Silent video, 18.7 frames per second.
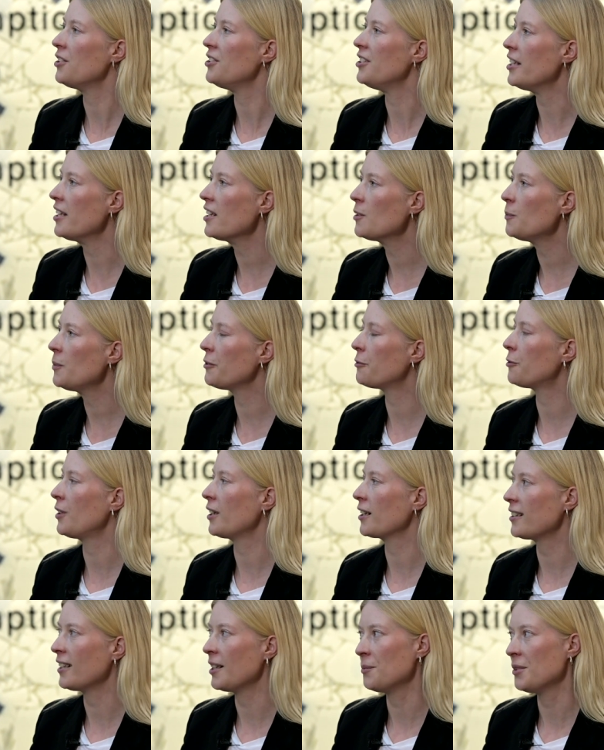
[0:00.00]
a year before
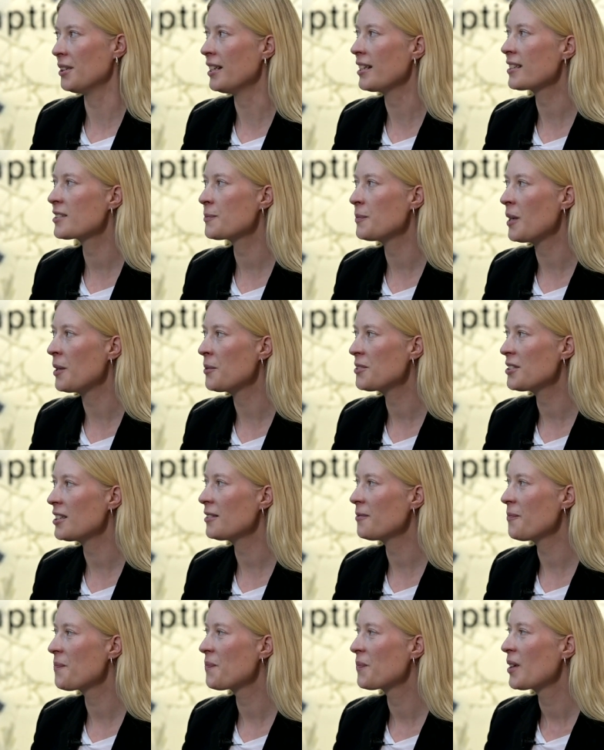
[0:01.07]
I climbed the next
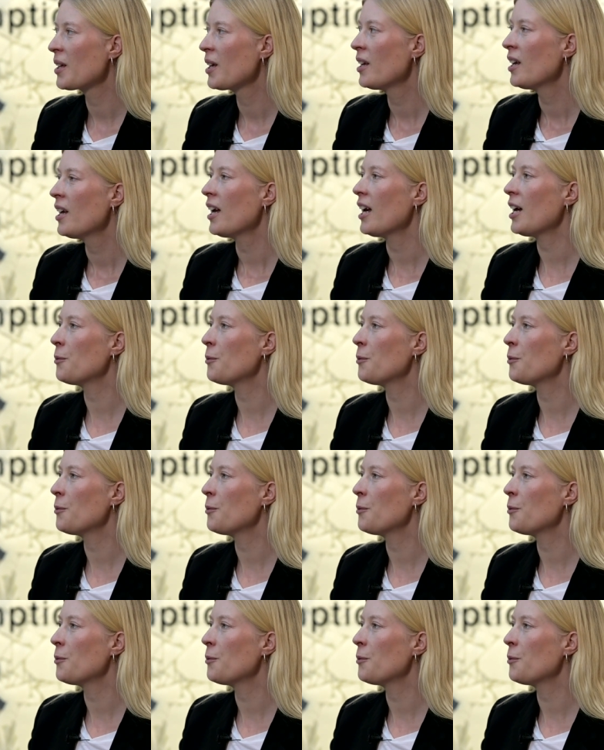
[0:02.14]
mountain. Okay.